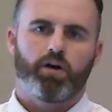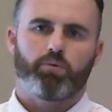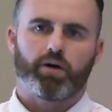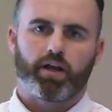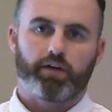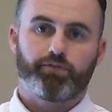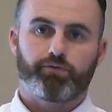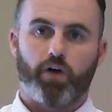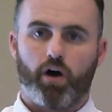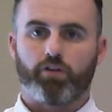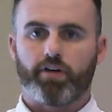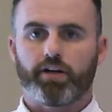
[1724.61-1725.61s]
Well, I've
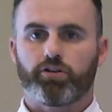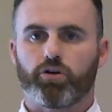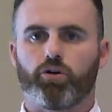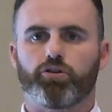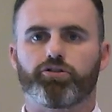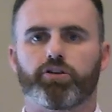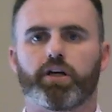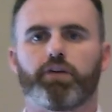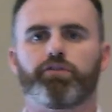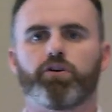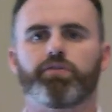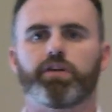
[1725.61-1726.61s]
already told you,
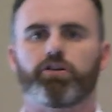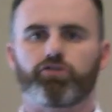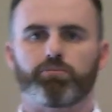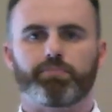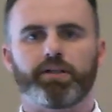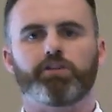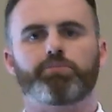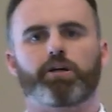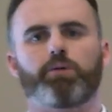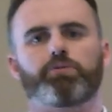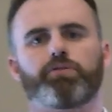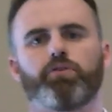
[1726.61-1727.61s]
if you have an issue, please pick
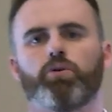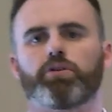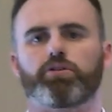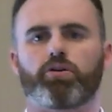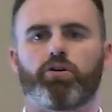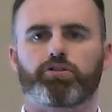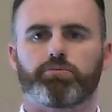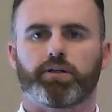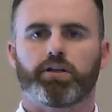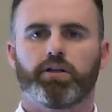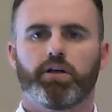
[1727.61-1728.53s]
up the phone and talk to me